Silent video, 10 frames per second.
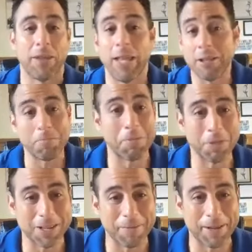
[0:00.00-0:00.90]
And then the people
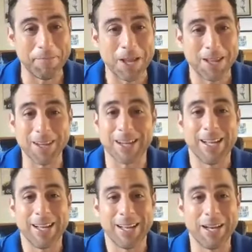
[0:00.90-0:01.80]
tell me, look,
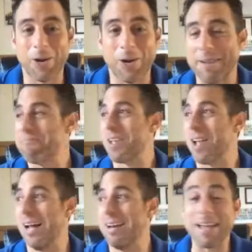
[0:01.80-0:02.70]
you know what?
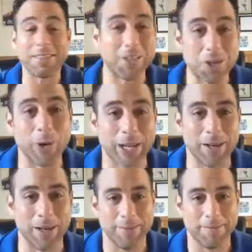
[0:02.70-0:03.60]
Nothing's going good.